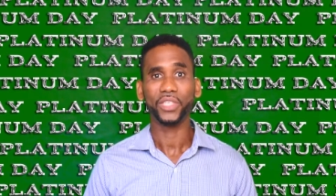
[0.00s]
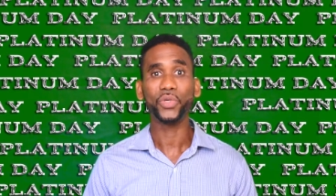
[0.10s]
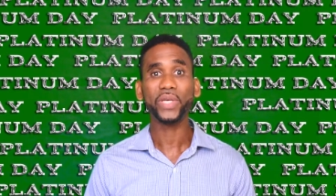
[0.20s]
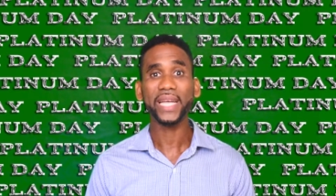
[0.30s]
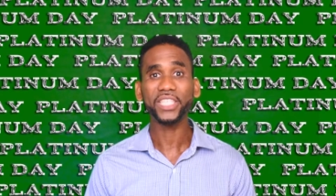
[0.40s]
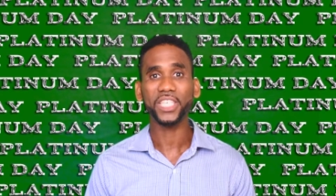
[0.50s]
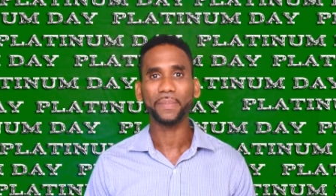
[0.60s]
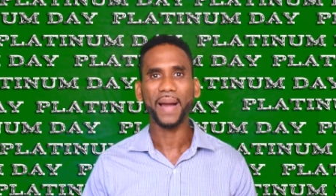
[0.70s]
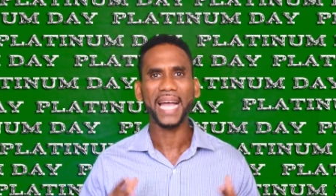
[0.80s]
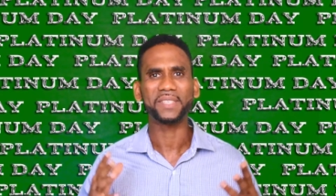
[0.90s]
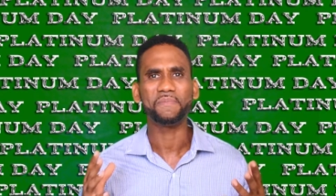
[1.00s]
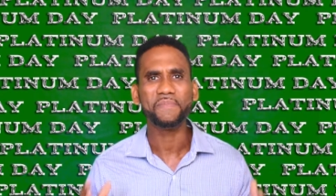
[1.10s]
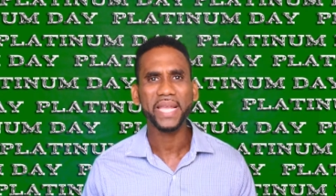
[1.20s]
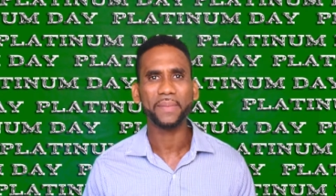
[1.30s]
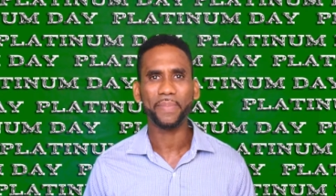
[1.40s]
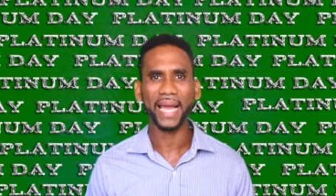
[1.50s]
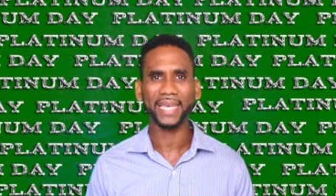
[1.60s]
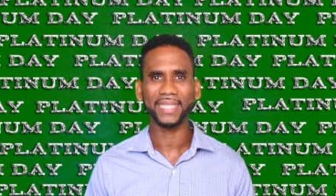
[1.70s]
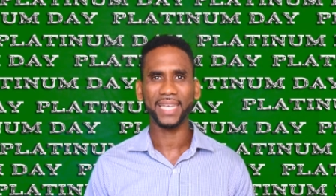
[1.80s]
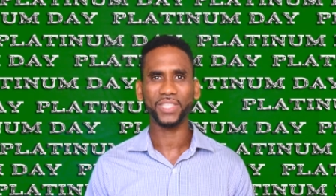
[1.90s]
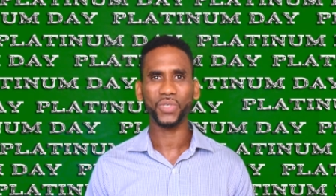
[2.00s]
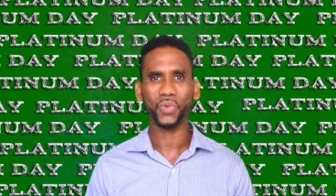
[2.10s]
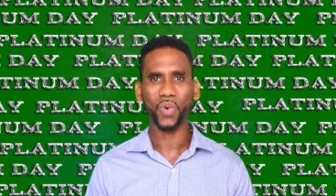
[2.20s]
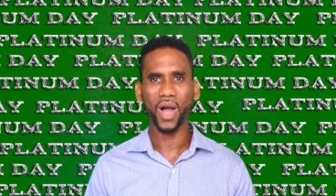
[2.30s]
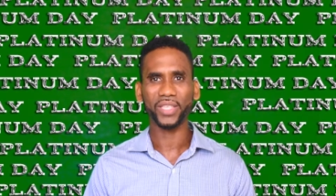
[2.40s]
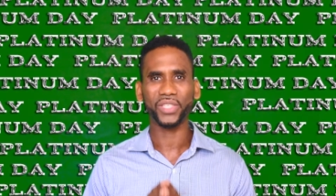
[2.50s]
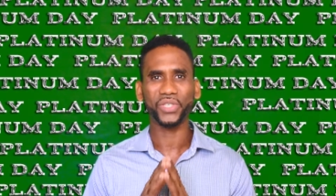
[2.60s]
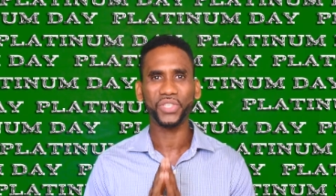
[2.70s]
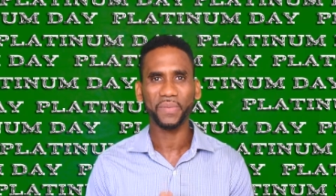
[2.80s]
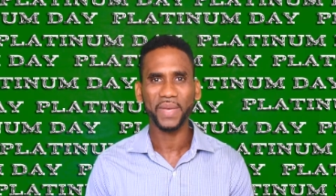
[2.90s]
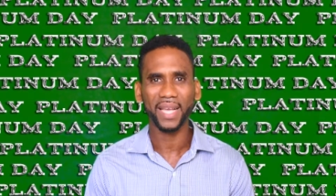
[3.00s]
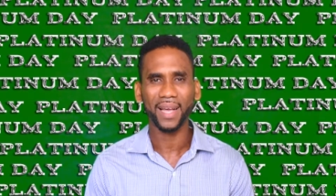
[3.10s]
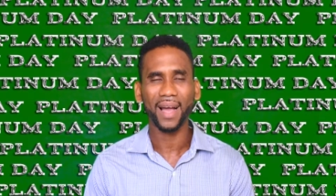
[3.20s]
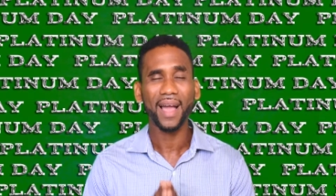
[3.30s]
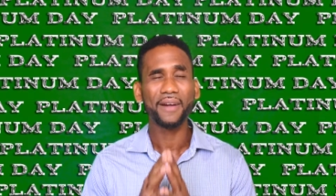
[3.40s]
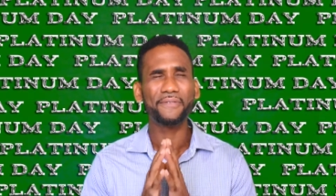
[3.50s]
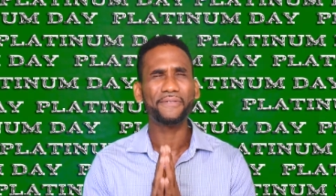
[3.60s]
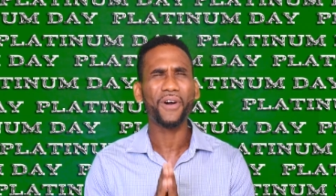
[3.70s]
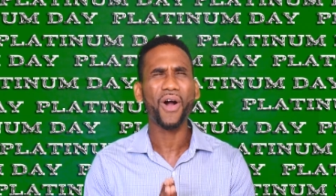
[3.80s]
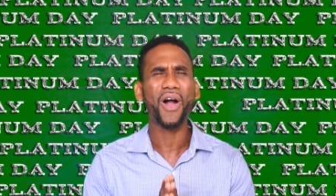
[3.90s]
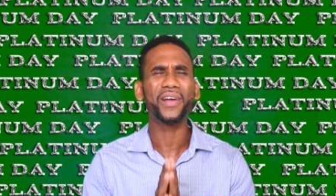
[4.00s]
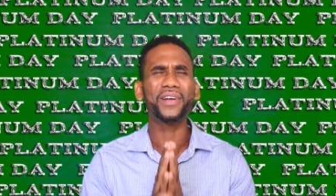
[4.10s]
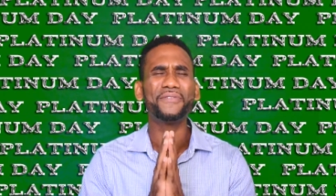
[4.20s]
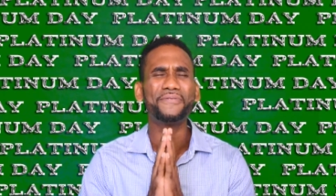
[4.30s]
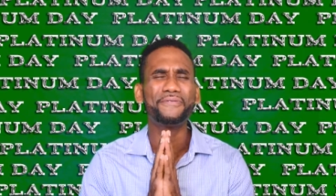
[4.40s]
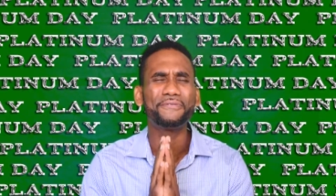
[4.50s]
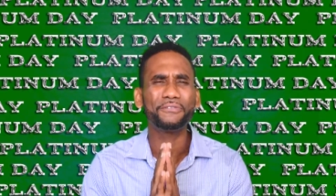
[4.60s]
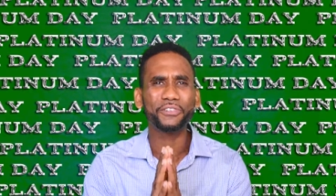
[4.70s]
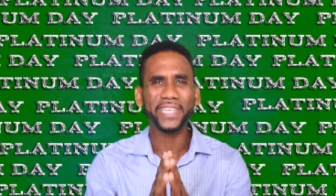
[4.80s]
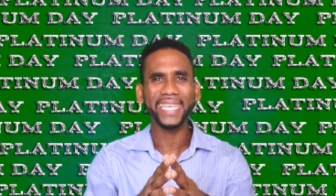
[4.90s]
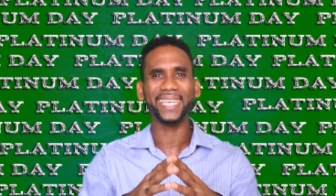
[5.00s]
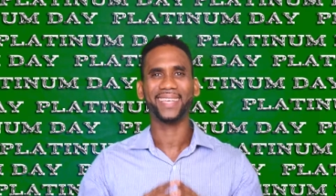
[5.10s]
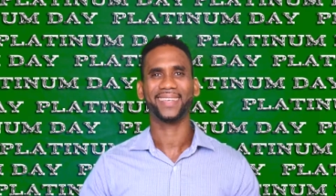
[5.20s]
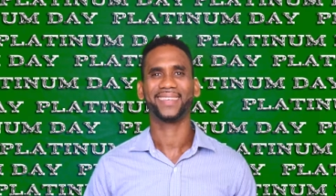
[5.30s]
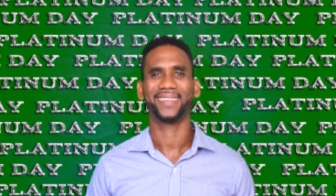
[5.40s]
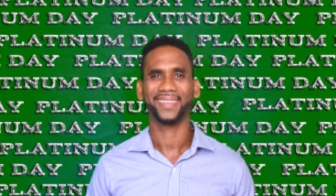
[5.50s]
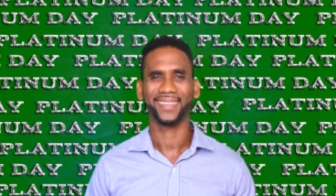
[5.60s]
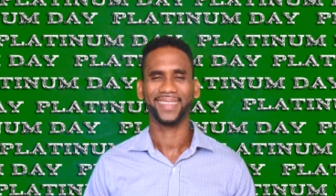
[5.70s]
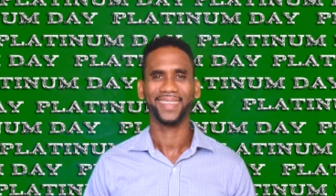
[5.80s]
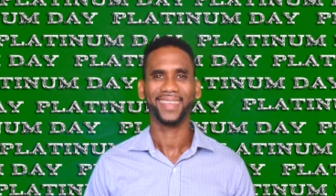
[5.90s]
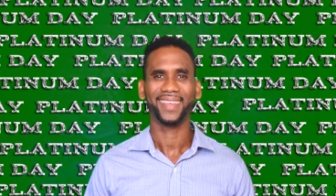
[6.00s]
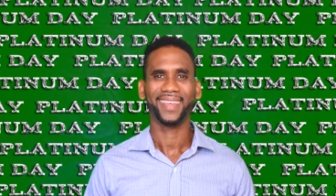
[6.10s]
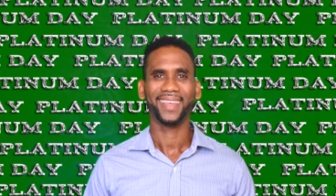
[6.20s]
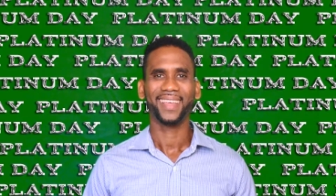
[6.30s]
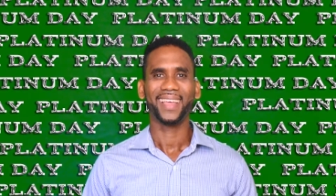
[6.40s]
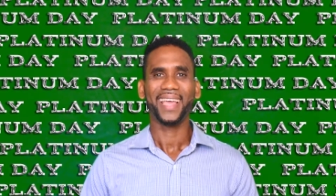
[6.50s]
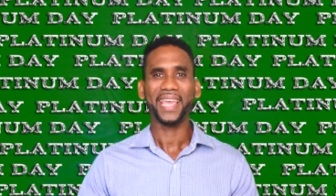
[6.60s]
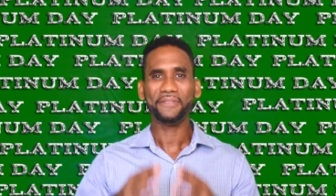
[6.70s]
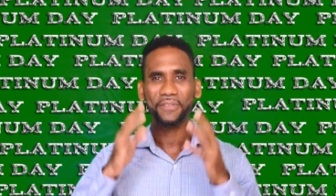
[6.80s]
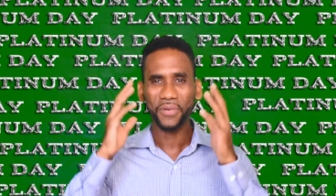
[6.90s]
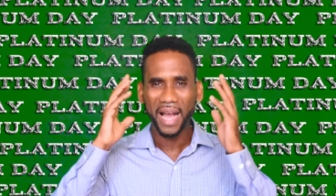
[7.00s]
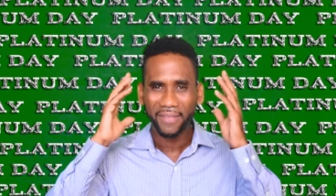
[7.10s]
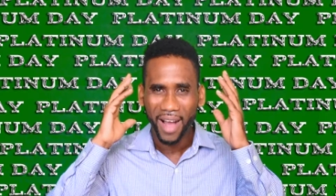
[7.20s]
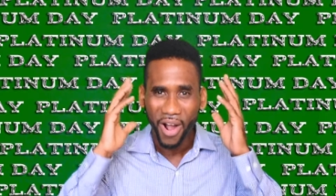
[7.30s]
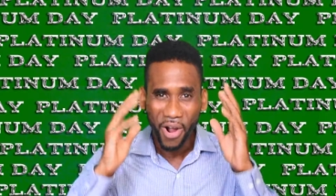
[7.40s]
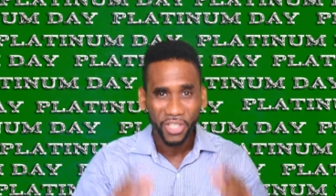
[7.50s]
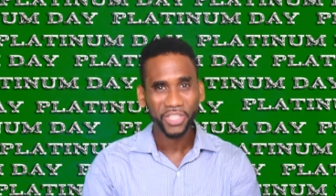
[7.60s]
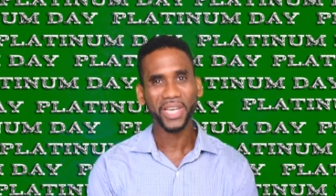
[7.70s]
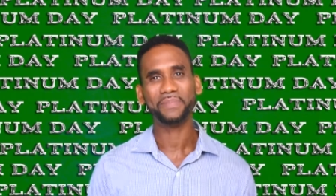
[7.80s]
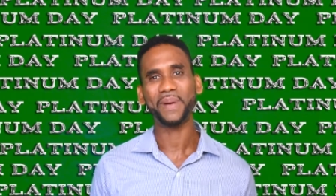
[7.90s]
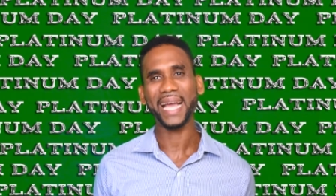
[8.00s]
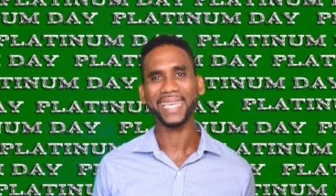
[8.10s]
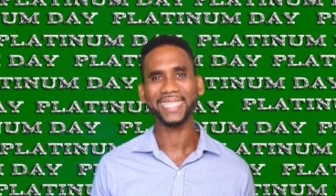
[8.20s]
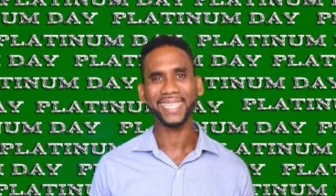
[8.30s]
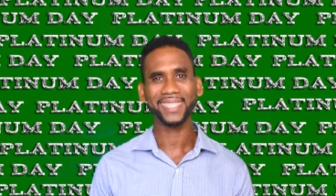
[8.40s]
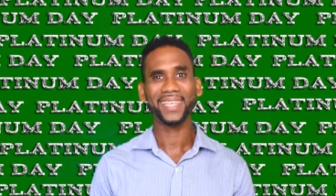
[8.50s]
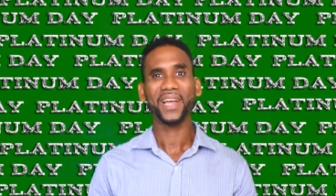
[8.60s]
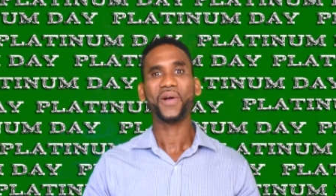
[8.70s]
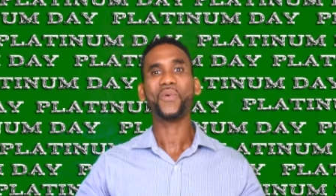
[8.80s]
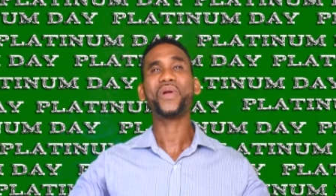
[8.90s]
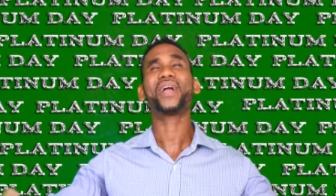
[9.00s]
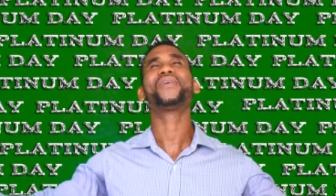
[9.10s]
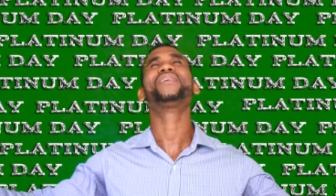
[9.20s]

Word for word: You can ship as many packages as you want to Jamaica for free. If you have a hundred packages, we're